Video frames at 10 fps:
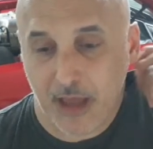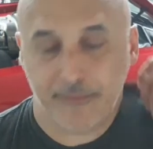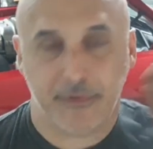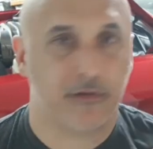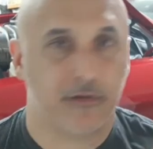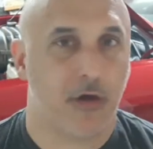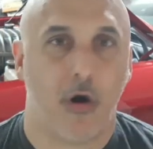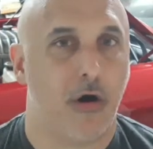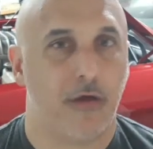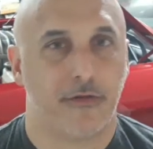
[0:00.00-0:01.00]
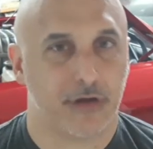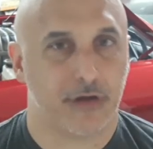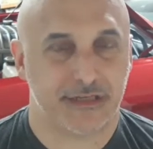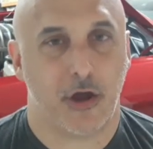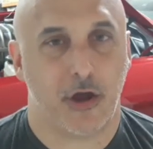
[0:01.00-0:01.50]
you'll know all there
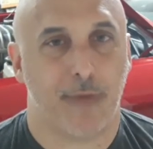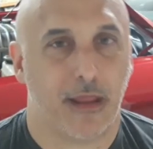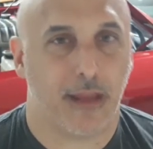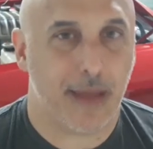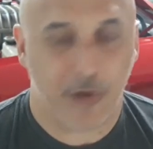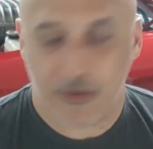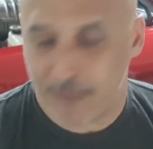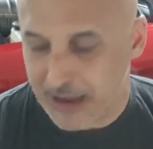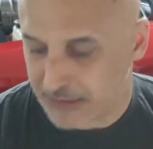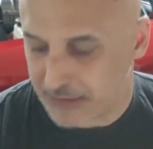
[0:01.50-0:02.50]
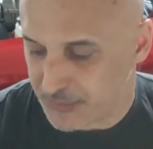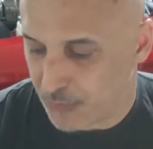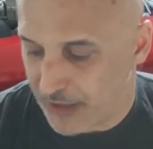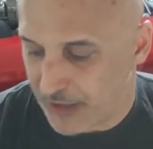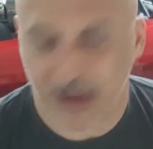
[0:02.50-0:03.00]
is to know about LiPo batteries
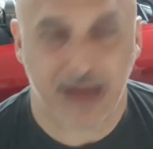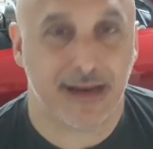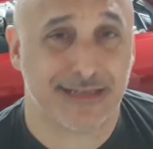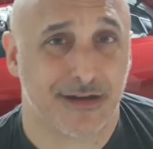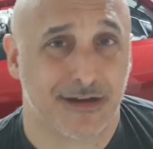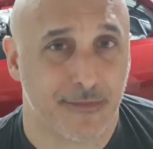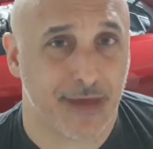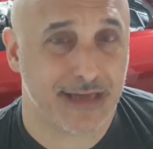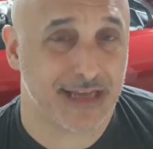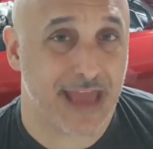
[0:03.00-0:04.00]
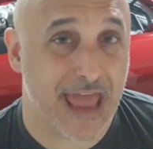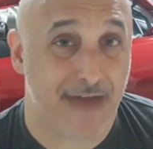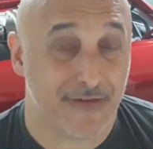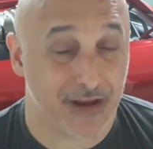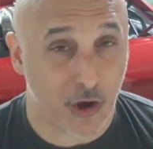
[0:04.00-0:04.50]
and why they're not necessarily the best thing to
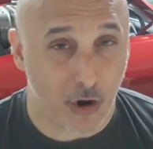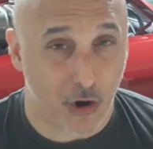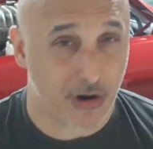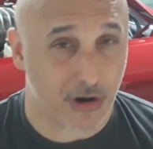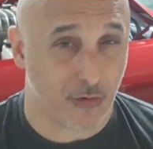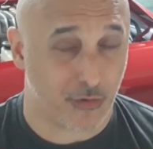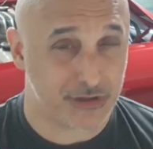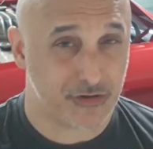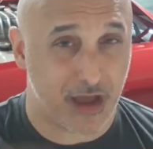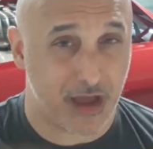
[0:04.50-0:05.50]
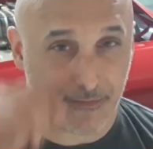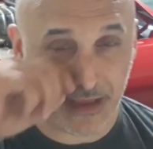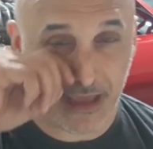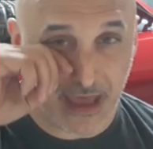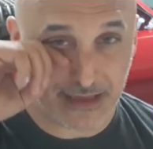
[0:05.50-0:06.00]
have in a car or a truck,
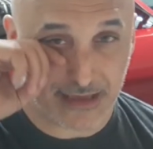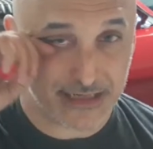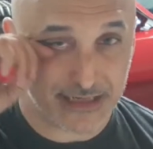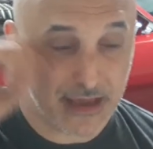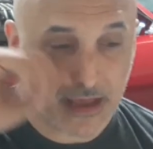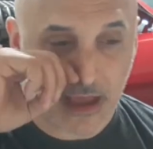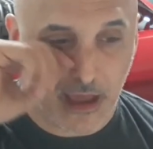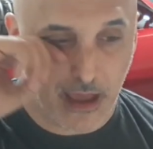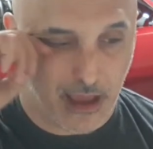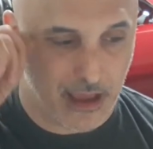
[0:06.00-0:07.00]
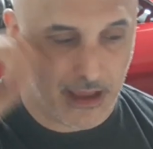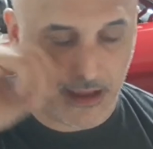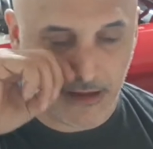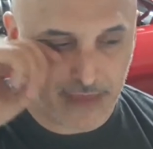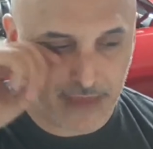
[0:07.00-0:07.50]
because
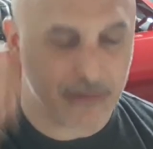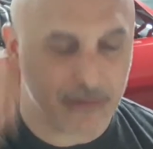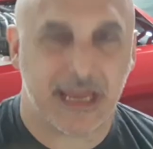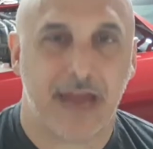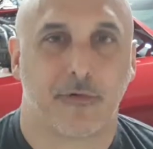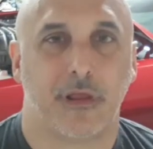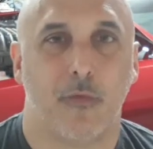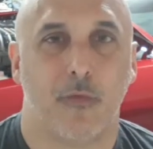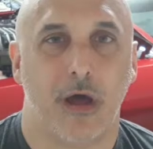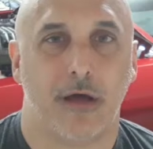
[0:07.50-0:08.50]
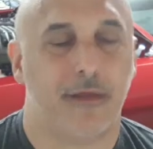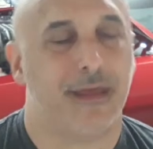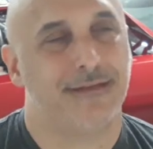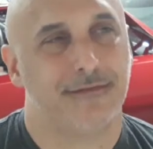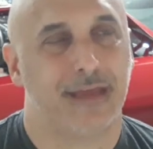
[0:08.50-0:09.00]
they don't take really well, or
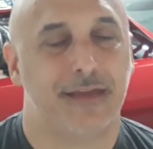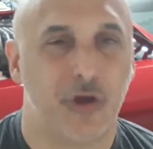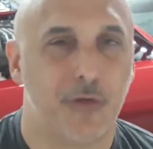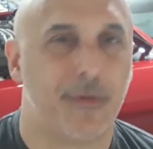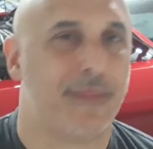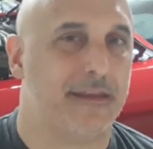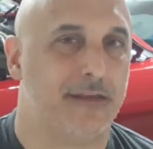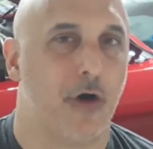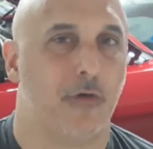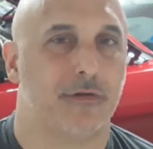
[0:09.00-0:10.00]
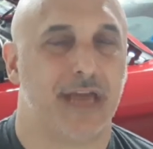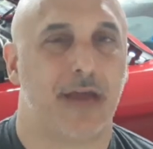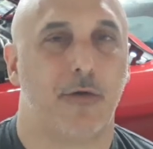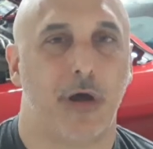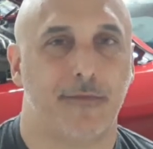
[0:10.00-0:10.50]
they do, but they don't
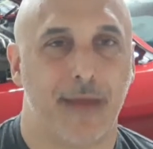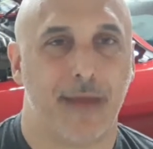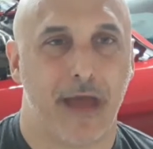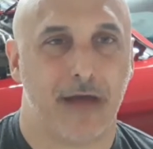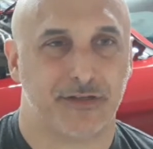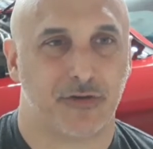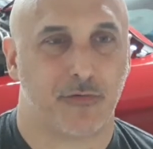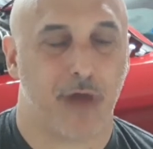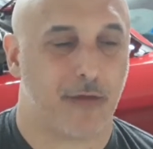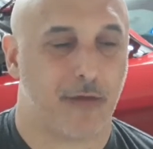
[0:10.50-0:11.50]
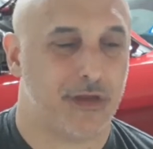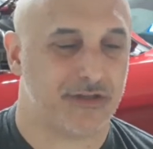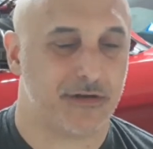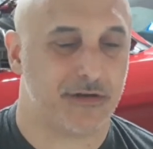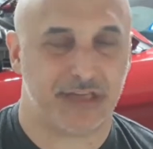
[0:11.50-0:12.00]
take well to being bounced around. And when you
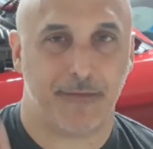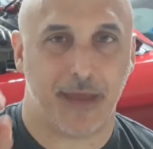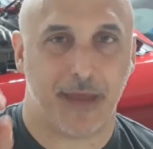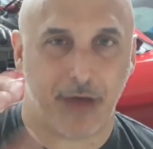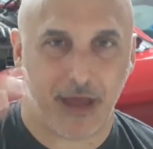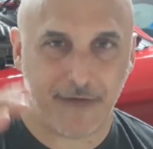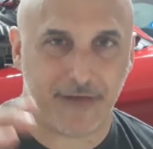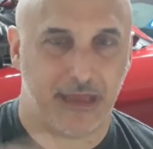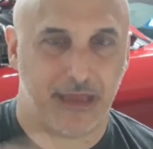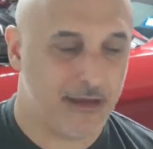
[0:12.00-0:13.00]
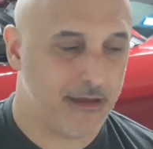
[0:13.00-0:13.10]
start to see them get puffy,